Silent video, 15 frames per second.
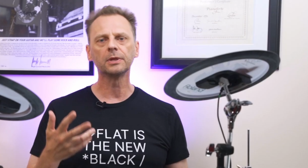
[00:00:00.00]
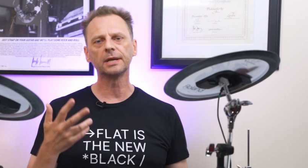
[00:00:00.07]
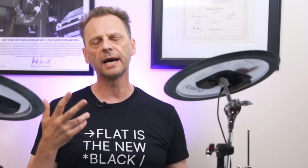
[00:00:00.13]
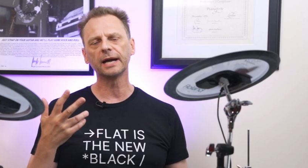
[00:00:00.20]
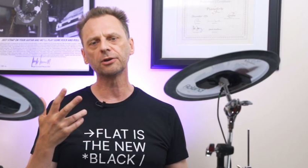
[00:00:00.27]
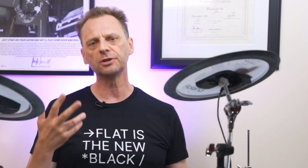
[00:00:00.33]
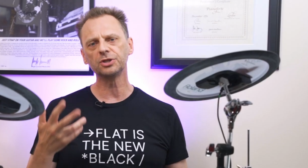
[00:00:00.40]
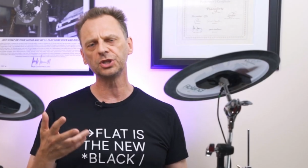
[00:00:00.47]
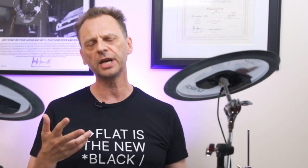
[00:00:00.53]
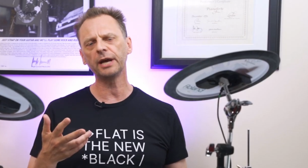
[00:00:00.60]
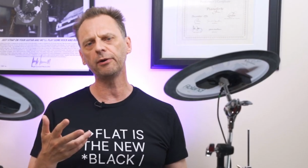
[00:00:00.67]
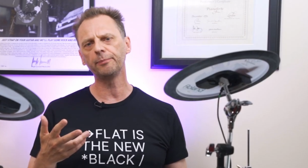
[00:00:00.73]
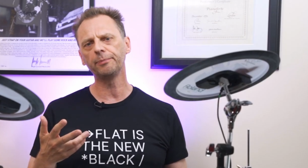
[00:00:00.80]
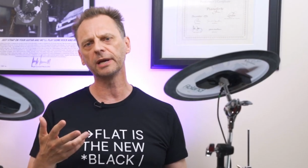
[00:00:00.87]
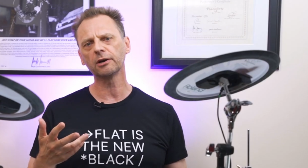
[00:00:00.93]
that I could
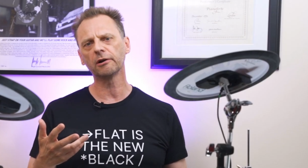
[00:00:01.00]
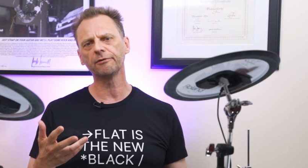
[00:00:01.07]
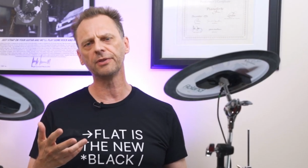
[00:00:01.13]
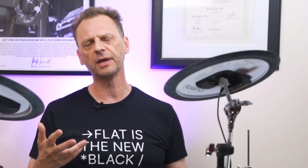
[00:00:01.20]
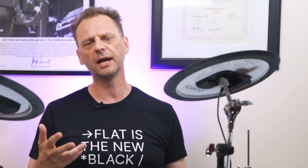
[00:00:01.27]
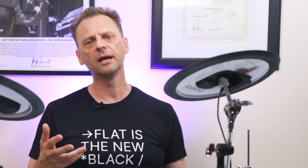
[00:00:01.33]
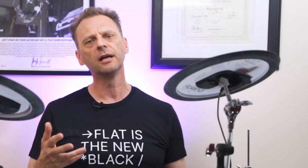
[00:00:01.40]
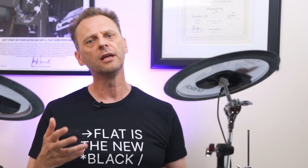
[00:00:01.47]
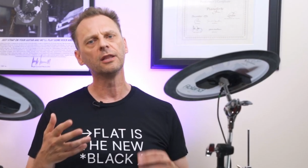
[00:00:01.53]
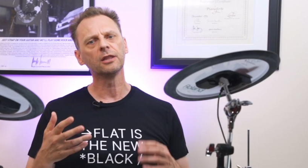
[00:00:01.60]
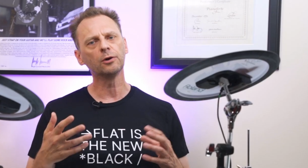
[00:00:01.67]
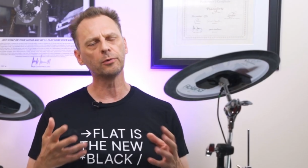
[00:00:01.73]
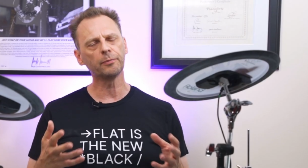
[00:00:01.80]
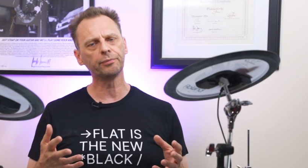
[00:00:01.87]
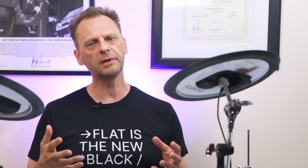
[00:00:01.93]
cherry pick off there
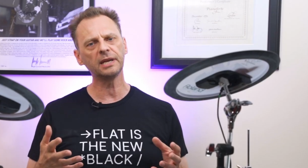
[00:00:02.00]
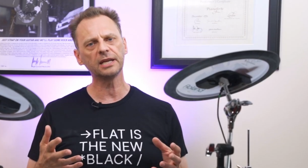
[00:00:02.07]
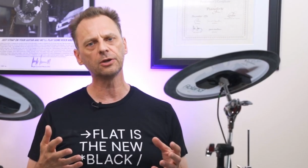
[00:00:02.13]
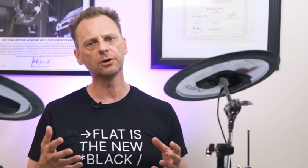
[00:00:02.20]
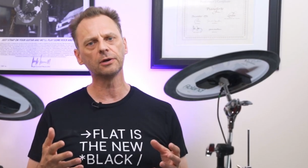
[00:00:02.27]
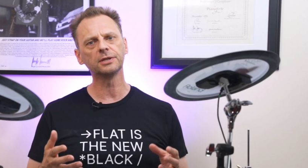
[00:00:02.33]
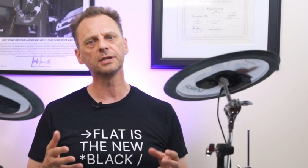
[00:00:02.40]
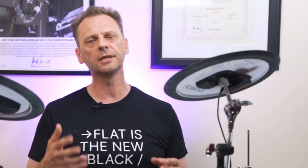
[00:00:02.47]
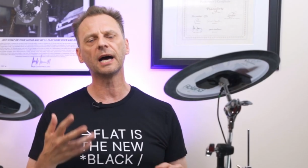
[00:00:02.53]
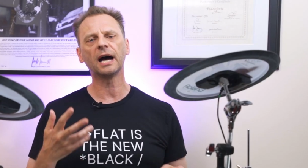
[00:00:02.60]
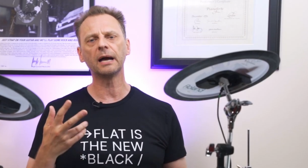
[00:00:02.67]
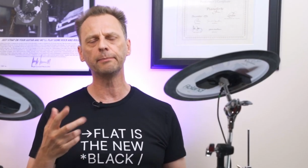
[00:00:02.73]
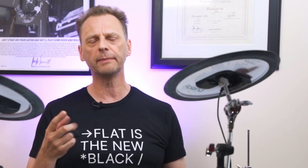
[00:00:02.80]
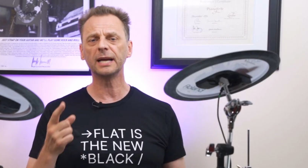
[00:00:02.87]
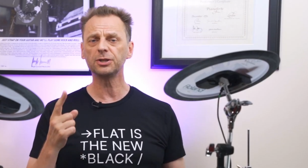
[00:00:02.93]
that were pretty good that
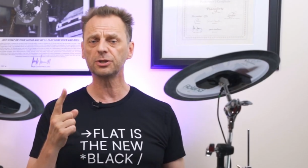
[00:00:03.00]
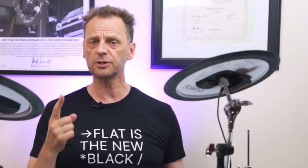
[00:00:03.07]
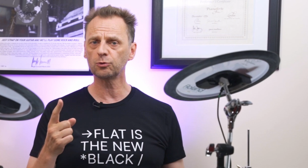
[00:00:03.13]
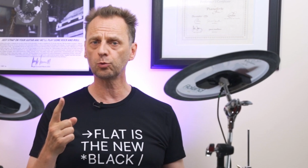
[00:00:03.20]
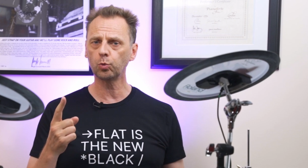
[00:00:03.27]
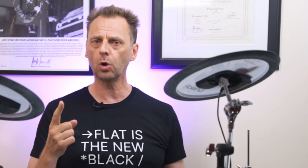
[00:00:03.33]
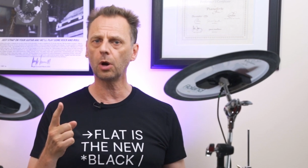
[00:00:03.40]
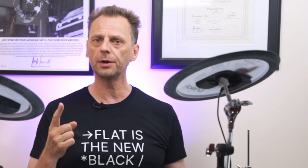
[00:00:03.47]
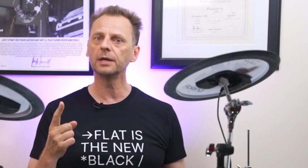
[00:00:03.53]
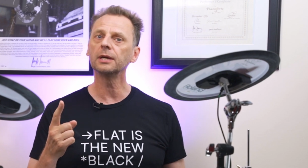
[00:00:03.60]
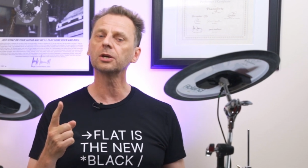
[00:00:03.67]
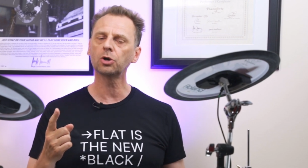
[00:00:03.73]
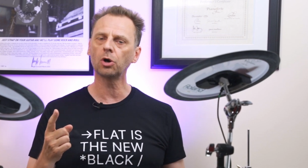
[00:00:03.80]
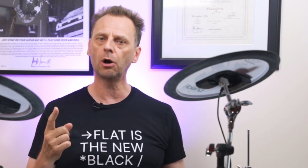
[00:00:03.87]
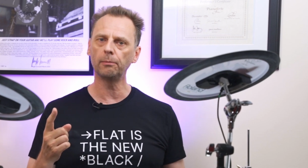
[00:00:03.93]
I made just one
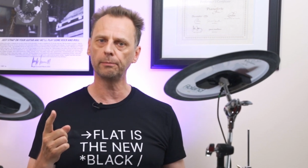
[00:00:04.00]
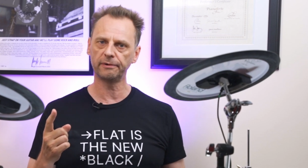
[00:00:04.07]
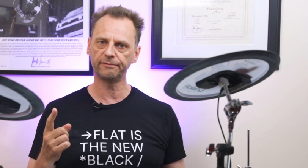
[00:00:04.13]
comp